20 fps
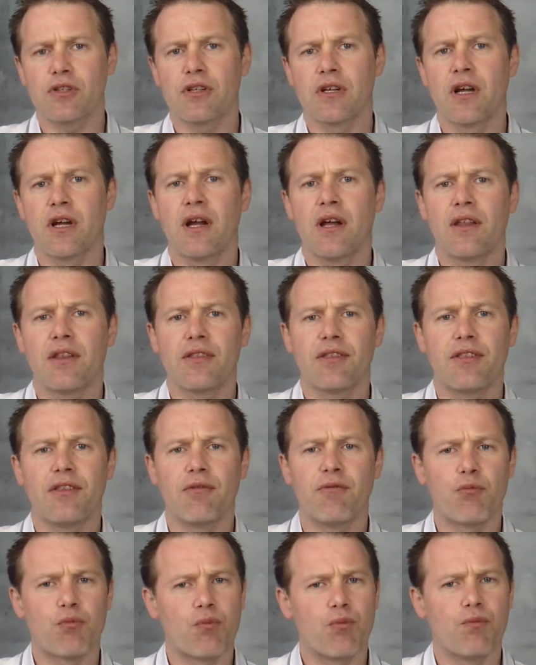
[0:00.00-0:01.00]
they've
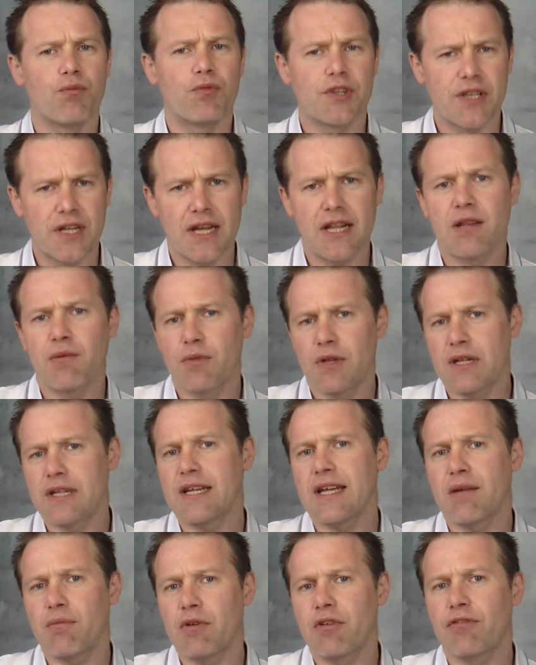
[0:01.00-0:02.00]
seen them the day
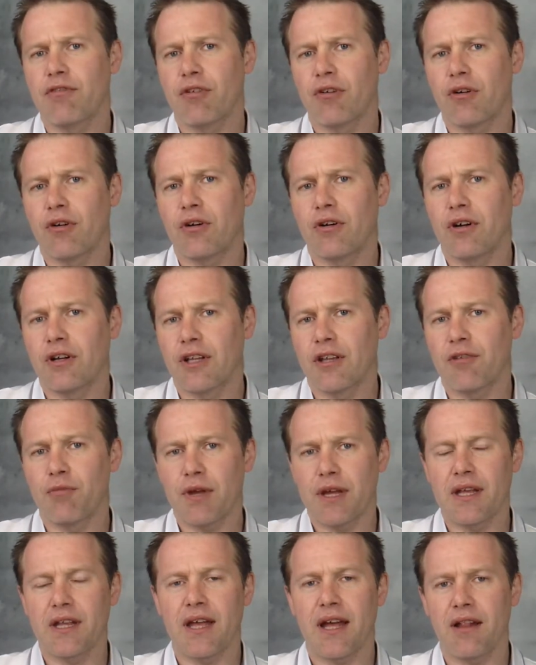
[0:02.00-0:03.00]
before and they've been
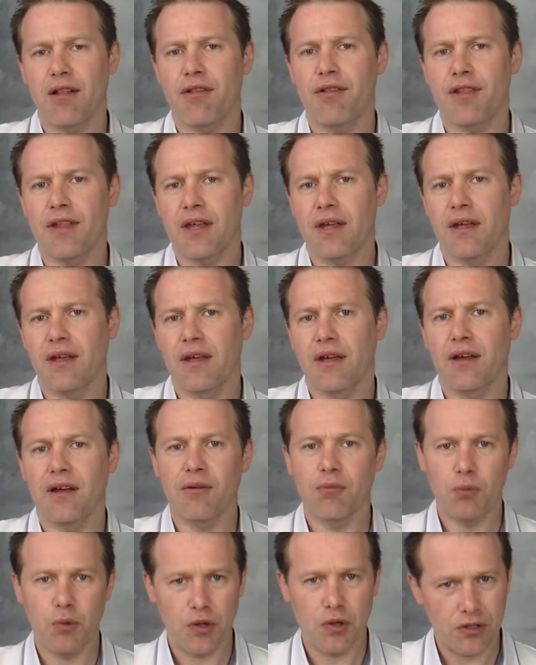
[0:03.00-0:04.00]
healthy, because
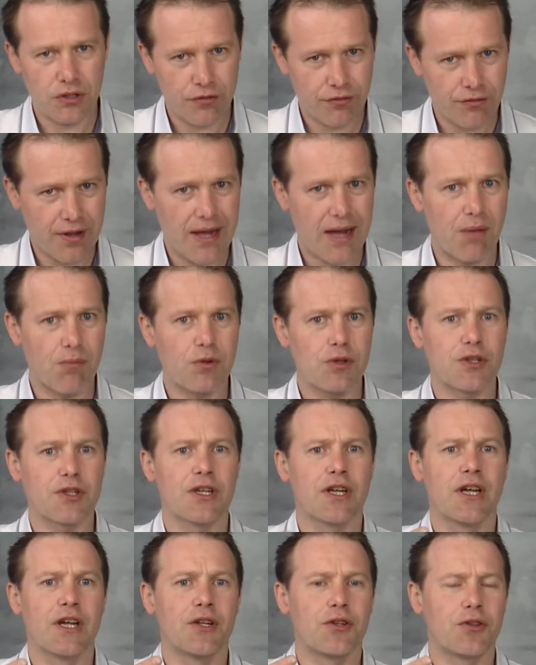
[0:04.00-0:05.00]
farmers
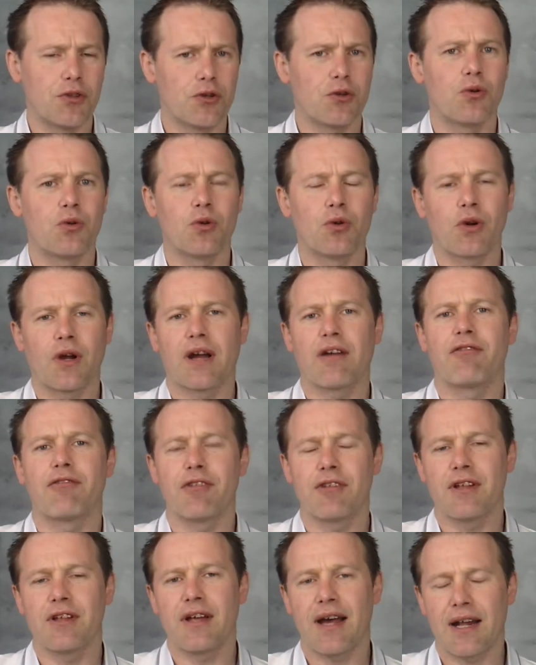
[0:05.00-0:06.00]
do look after the
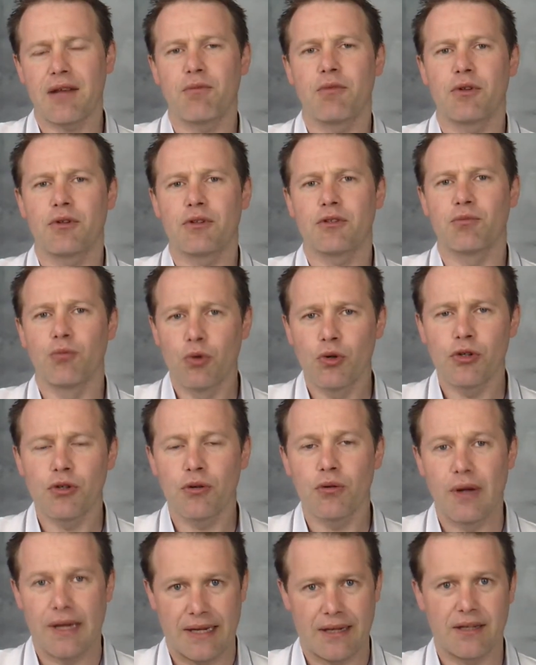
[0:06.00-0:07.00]
animals, more, well,
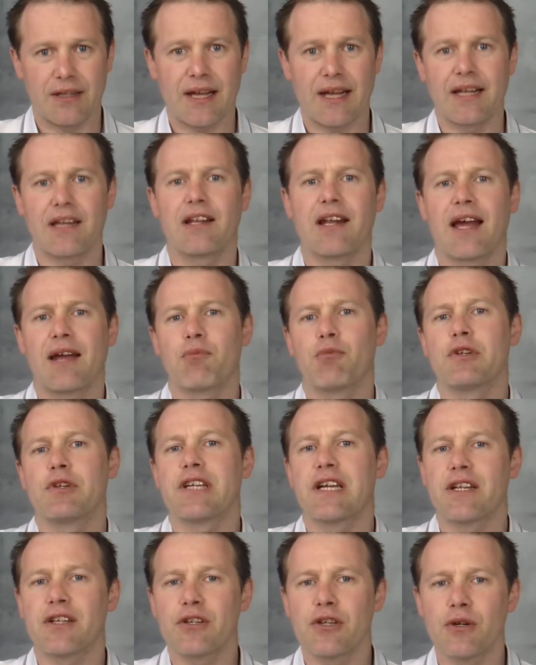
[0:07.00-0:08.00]
99% do,
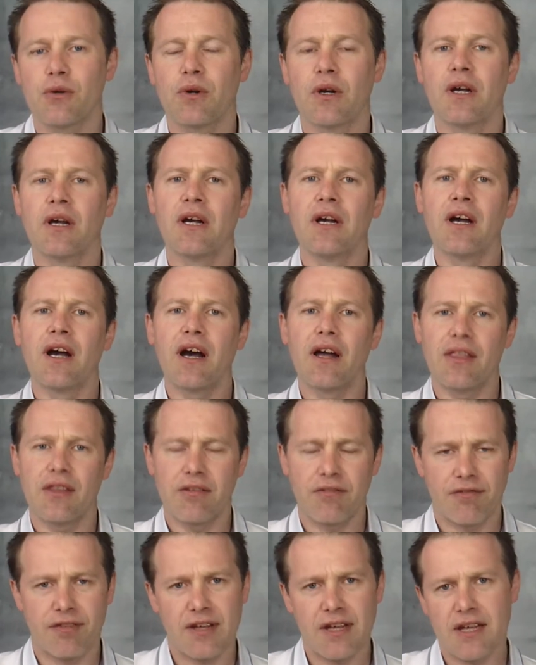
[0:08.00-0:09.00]
and they feed
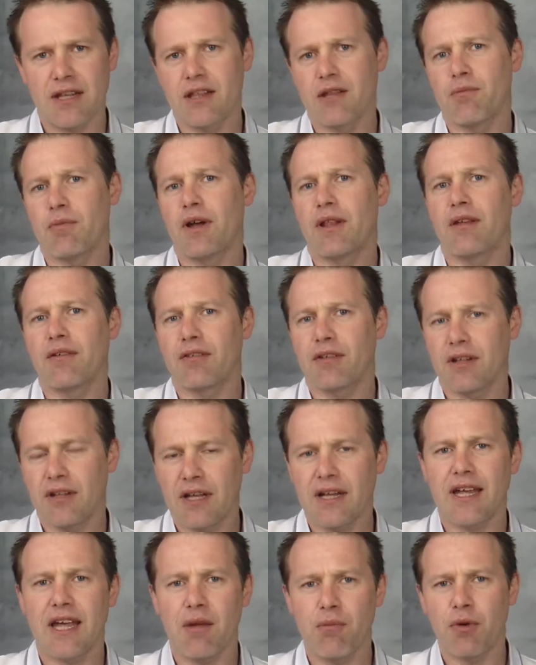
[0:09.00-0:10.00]
them and they keep an
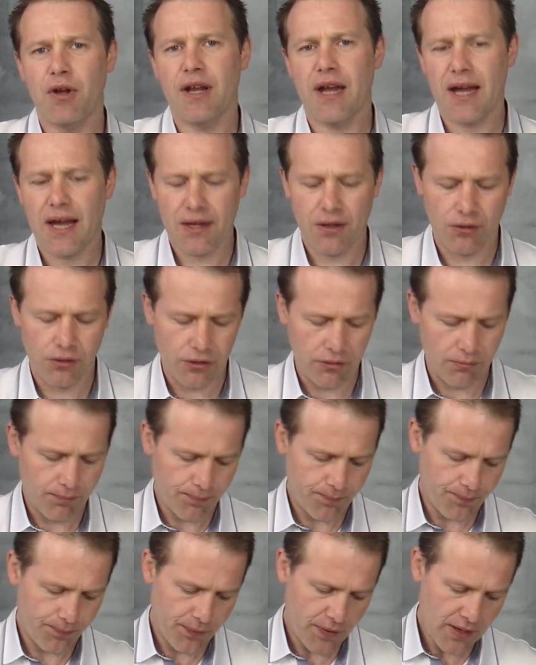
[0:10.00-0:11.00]
eye on
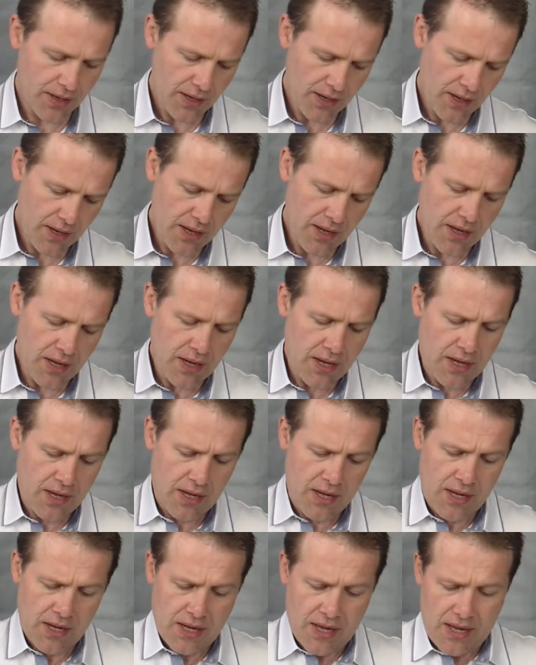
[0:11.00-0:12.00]

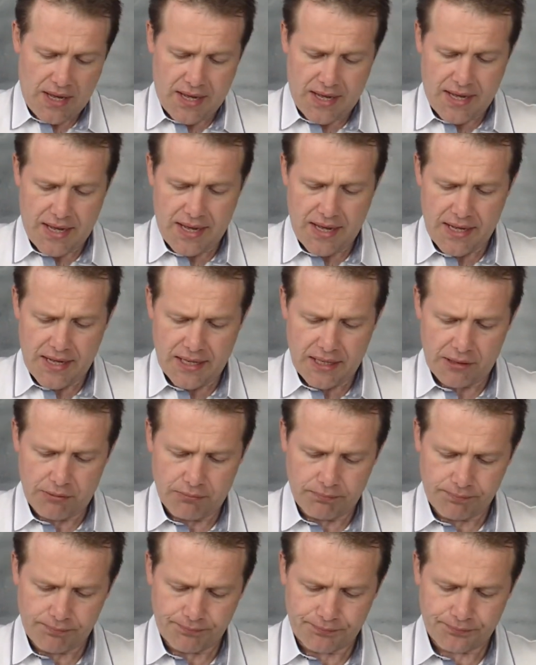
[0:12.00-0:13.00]
them.
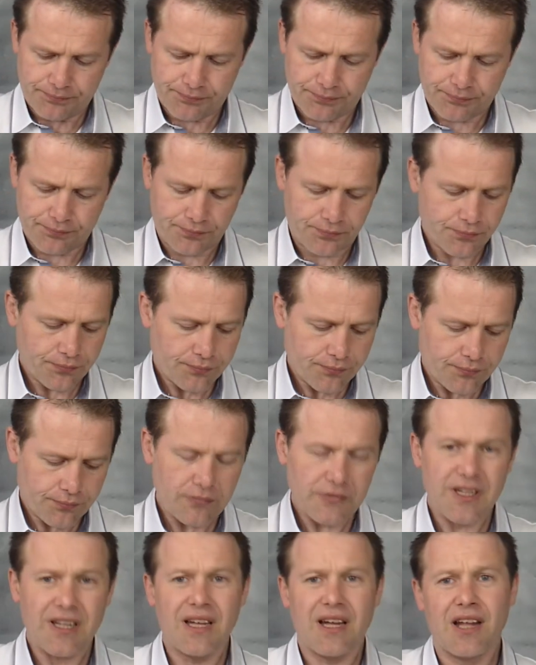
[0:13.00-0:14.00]
And
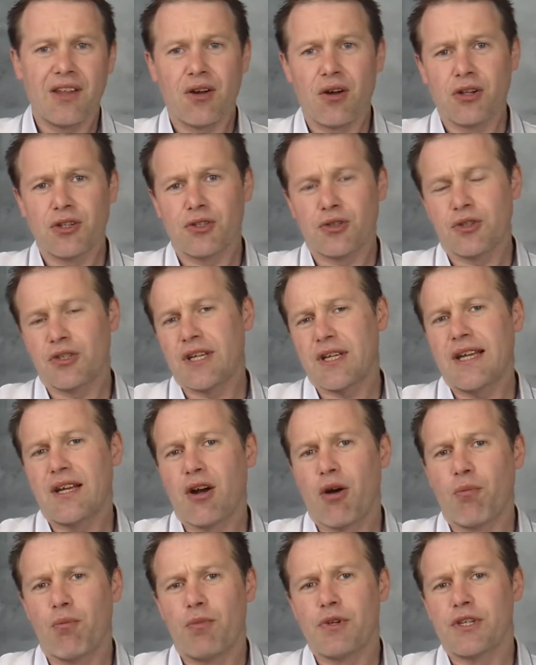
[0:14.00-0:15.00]
also
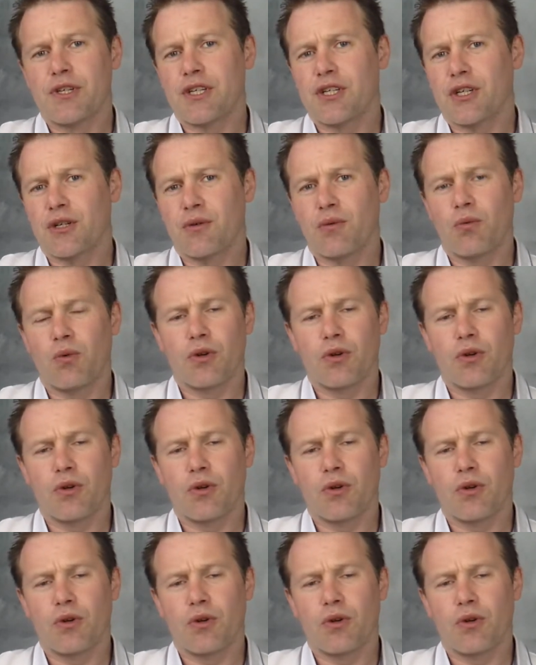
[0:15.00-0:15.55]
decomposition wouldn't